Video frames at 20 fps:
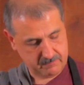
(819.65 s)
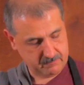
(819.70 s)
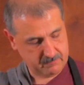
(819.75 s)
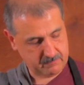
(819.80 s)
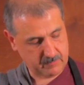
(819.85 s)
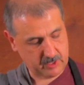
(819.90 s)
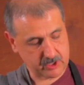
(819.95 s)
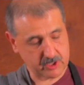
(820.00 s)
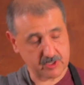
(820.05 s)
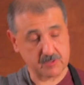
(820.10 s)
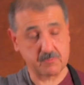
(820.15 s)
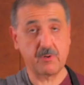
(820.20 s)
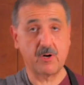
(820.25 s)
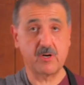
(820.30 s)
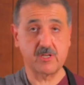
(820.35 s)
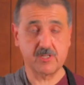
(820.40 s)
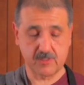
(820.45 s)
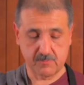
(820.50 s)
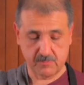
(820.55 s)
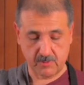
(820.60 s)
much as
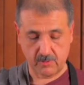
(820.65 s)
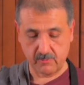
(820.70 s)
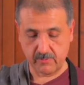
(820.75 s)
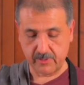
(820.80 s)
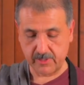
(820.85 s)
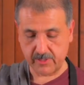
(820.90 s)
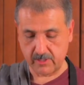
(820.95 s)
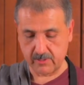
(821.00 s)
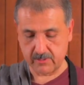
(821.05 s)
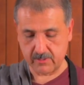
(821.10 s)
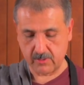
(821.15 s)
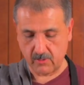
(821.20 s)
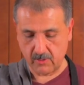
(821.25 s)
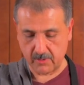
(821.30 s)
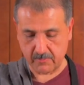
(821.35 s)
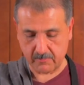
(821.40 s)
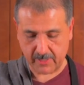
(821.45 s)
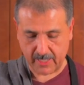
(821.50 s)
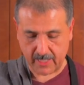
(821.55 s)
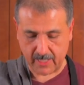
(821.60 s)
possible without going
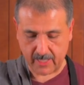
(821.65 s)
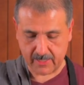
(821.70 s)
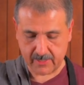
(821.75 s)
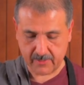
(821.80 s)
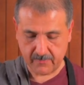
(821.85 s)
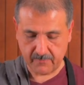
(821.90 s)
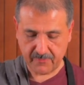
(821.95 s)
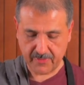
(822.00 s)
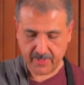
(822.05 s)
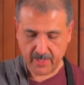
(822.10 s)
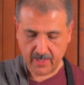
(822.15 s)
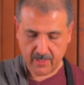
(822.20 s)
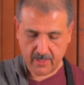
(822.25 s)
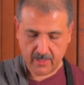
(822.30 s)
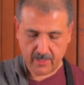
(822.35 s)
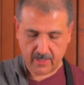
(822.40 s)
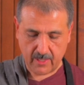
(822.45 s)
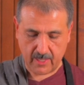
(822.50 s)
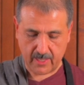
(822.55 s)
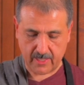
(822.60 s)
back,
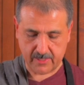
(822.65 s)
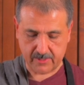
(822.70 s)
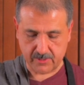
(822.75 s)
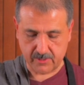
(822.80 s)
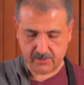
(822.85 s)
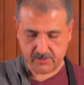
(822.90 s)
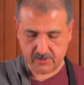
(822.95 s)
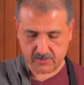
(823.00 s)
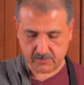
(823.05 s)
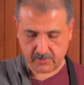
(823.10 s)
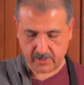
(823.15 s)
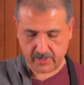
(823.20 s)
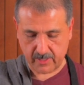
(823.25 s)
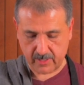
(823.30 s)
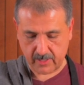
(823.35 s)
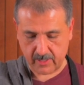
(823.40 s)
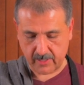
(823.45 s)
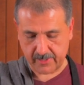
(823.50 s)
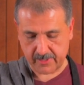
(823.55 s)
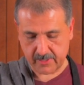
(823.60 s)
and use what I
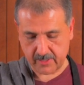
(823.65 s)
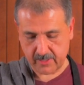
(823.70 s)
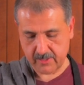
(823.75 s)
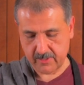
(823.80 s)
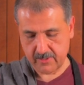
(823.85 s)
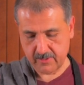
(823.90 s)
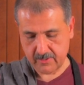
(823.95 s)
like.